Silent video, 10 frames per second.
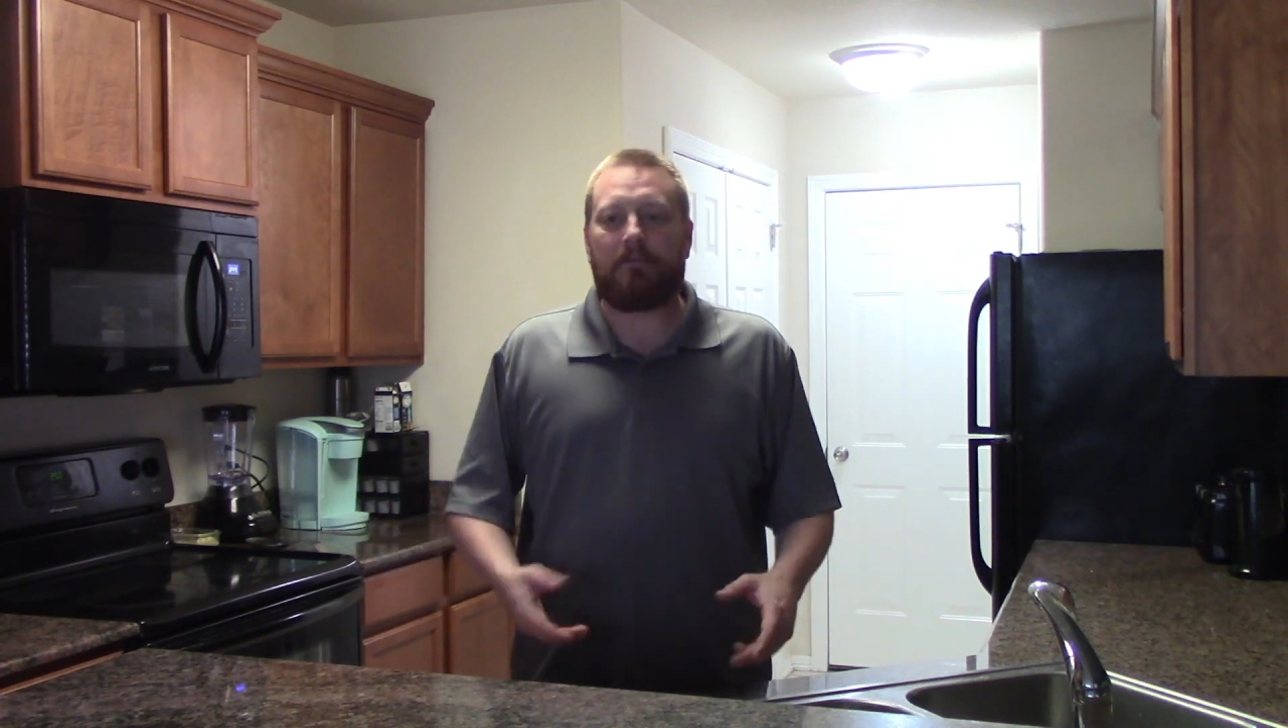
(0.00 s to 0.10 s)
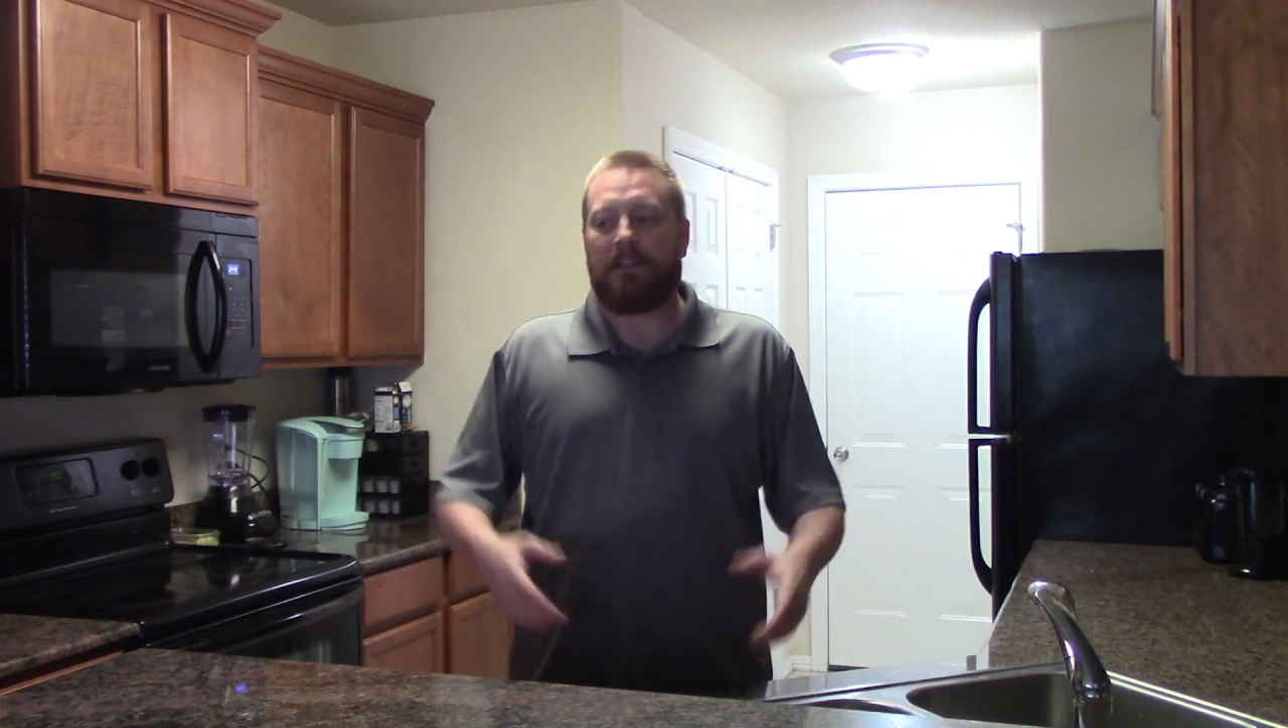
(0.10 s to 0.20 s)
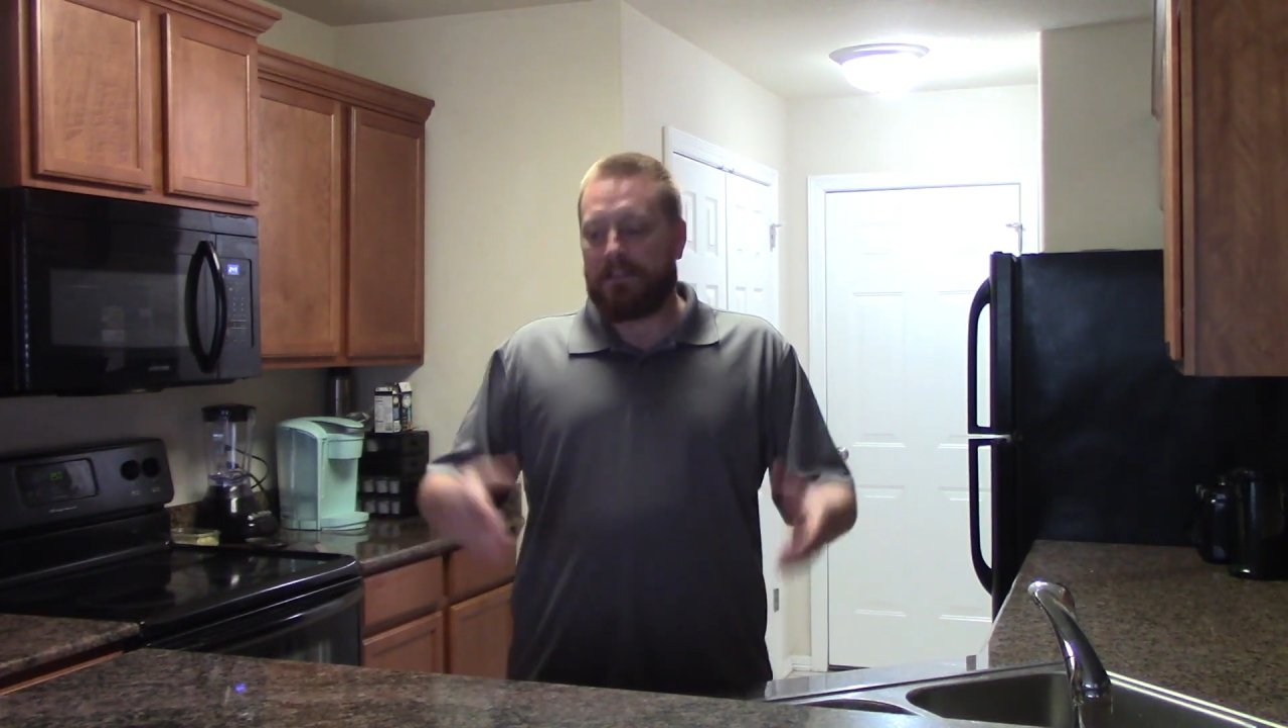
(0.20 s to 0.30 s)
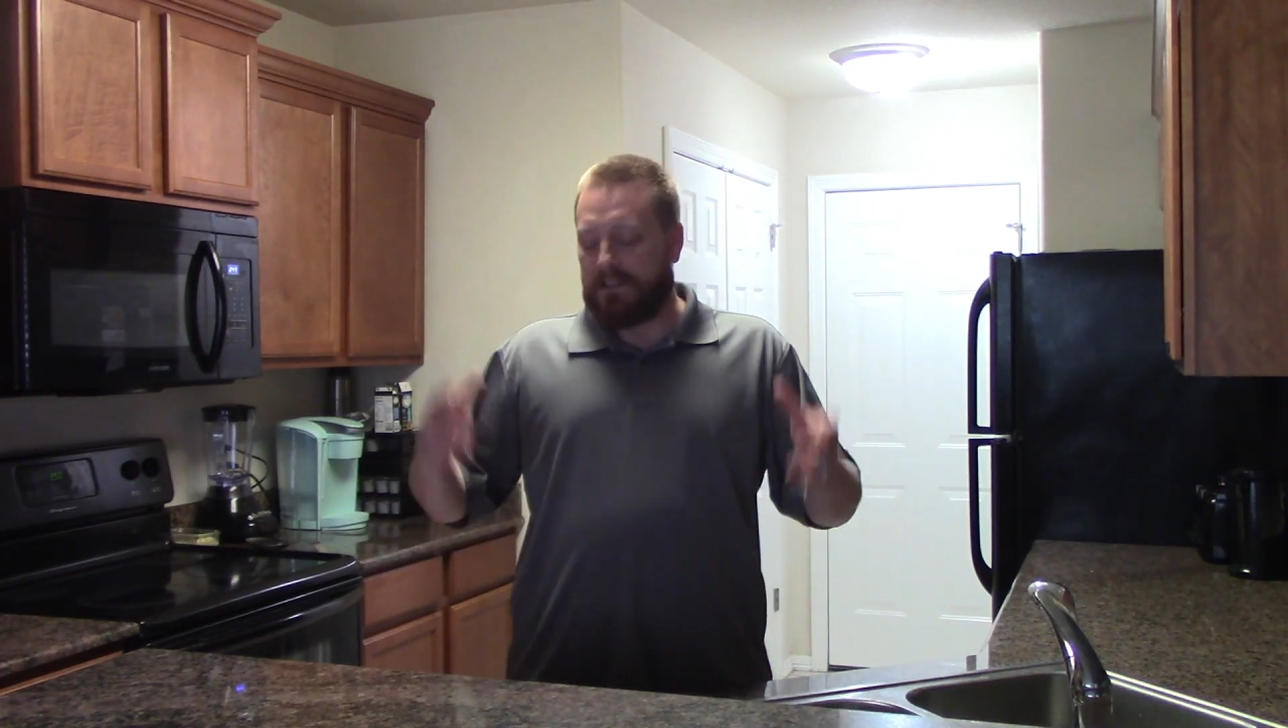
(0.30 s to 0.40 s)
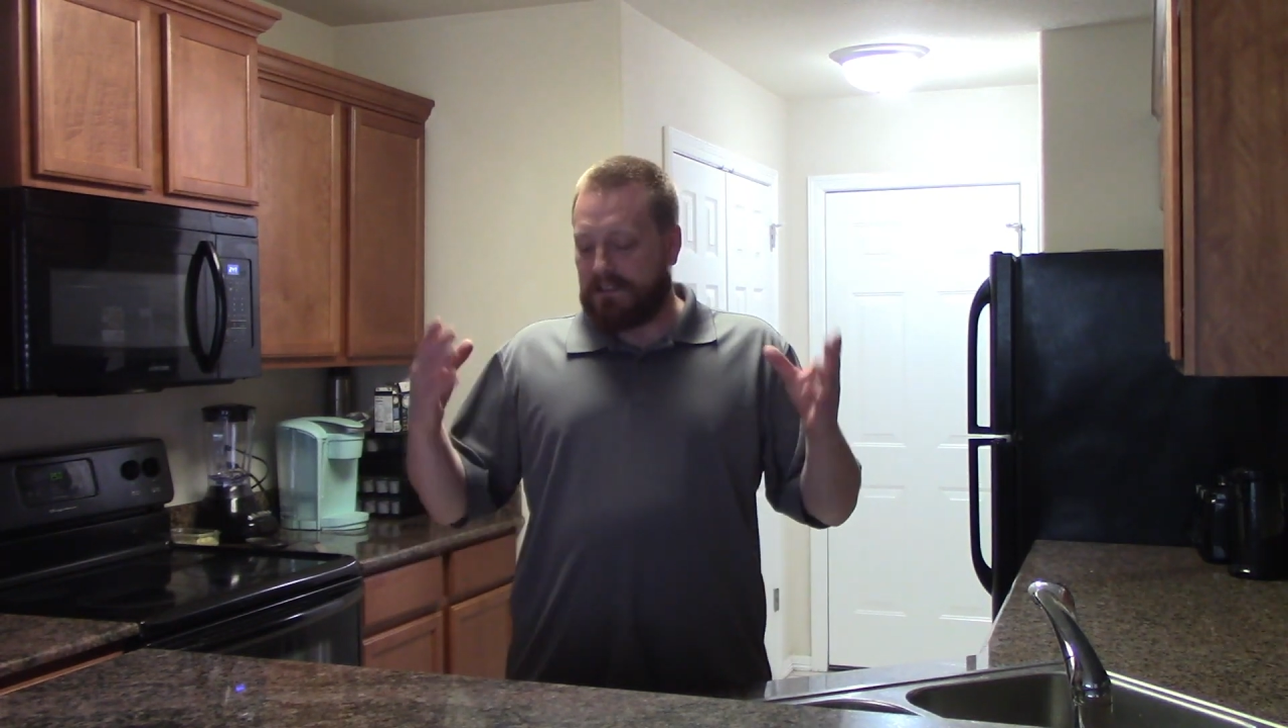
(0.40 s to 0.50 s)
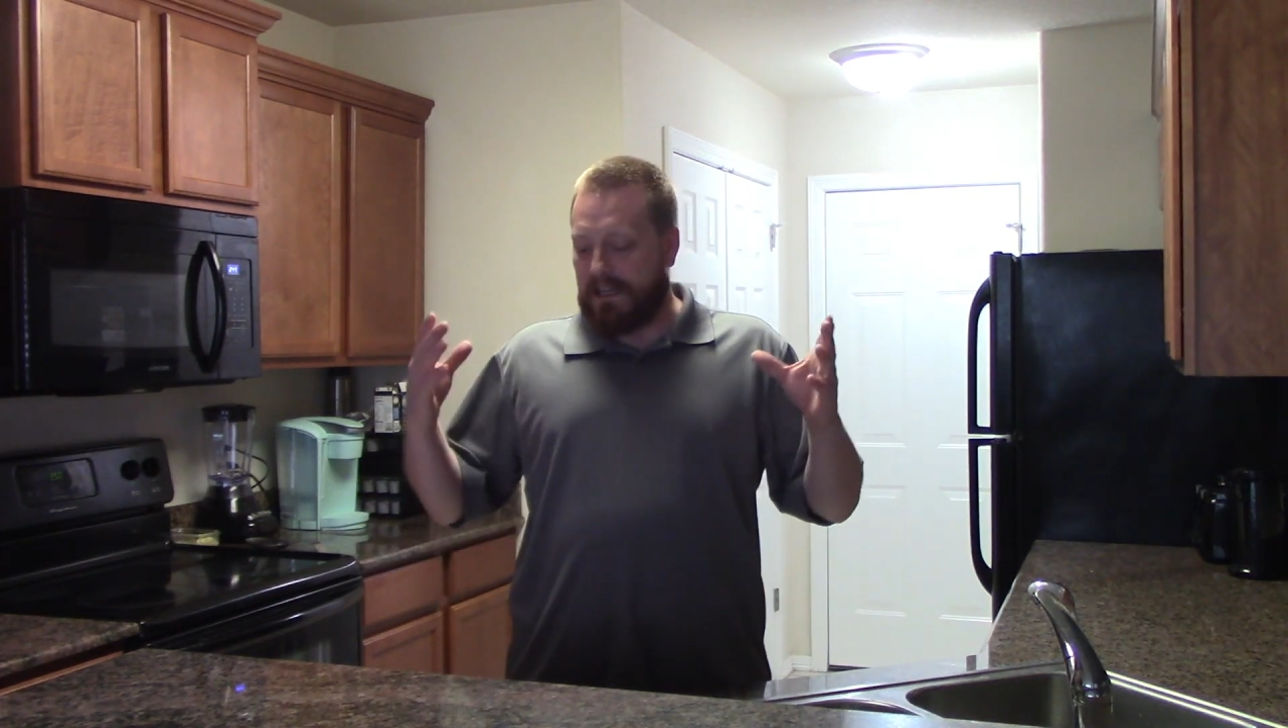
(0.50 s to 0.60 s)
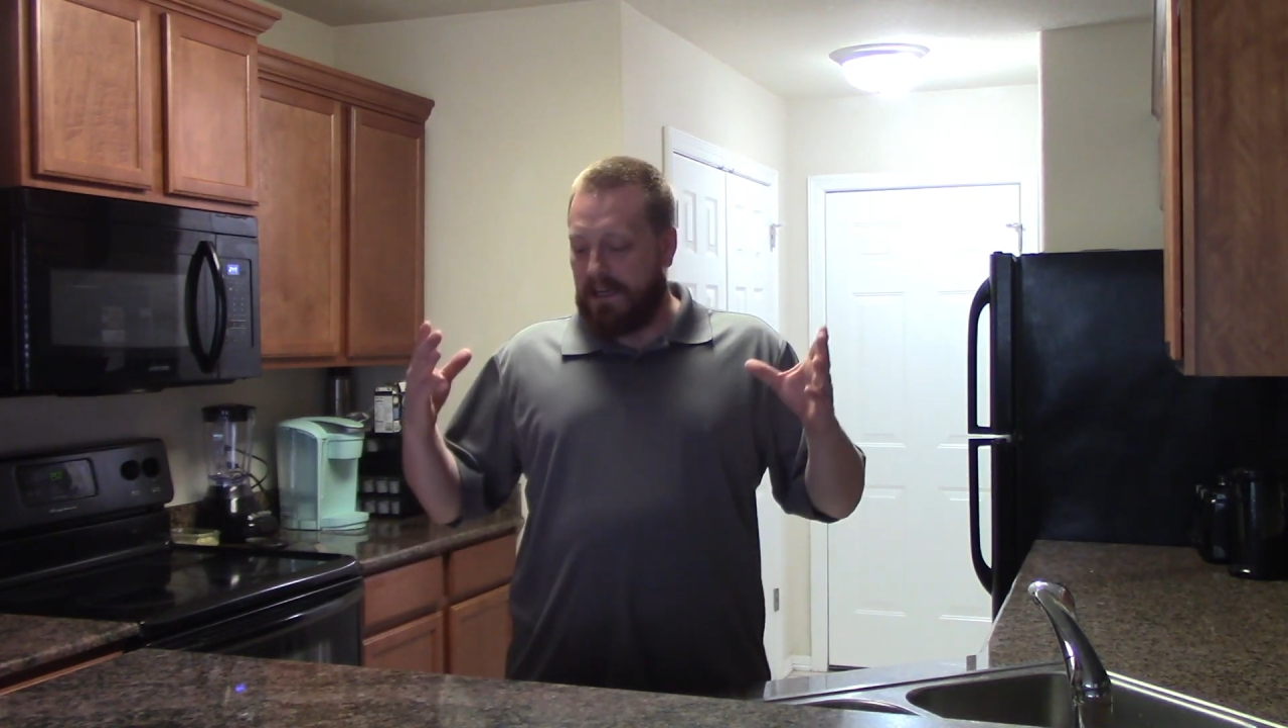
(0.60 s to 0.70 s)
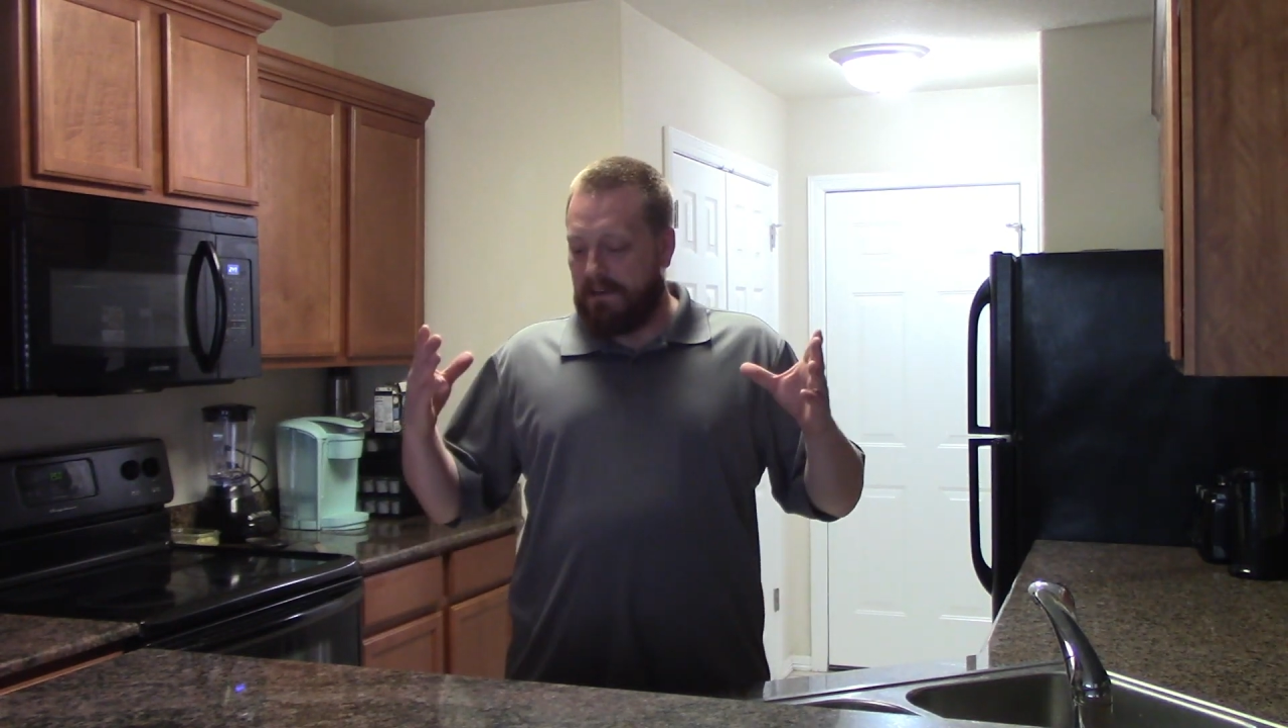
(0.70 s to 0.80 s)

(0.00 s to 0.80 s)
because they're saying